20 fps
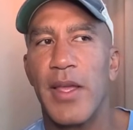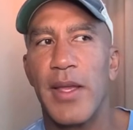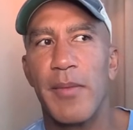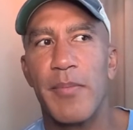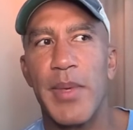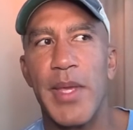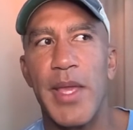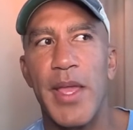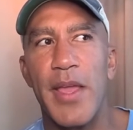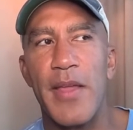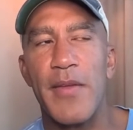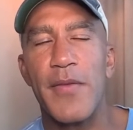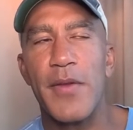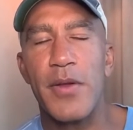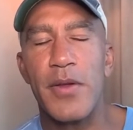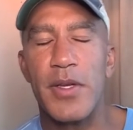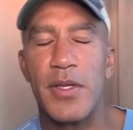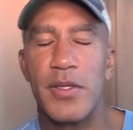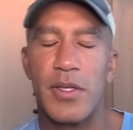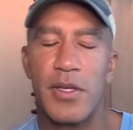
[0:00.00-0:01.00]
Like,
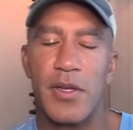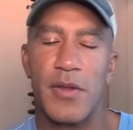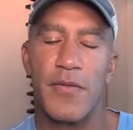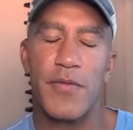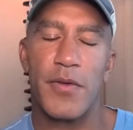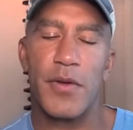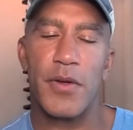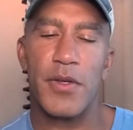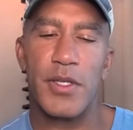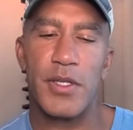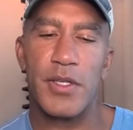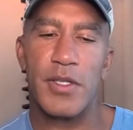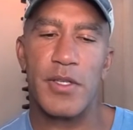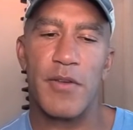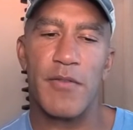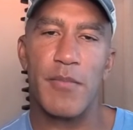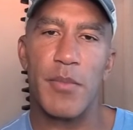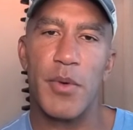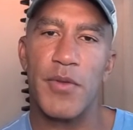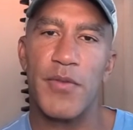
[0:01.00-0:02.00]
behavior is a convergence
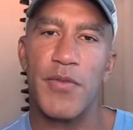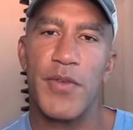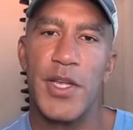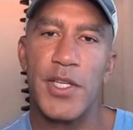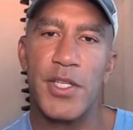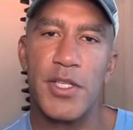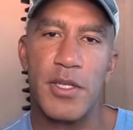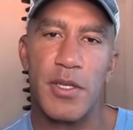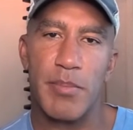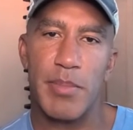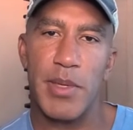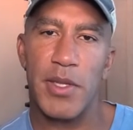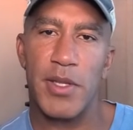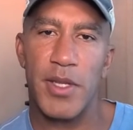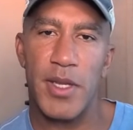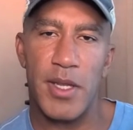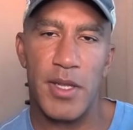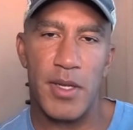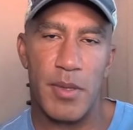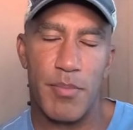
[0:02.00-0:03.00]
of motivation,
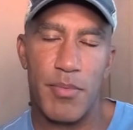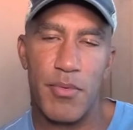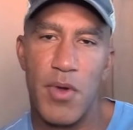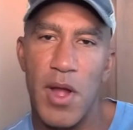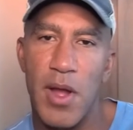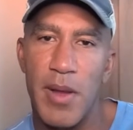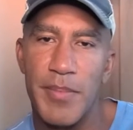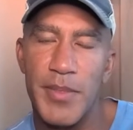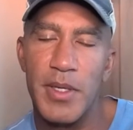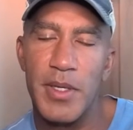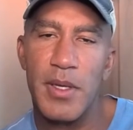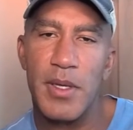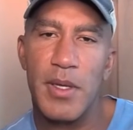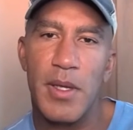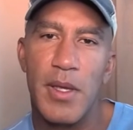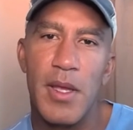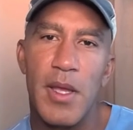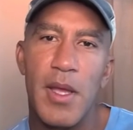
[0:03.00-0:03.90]
ability, and a prompt.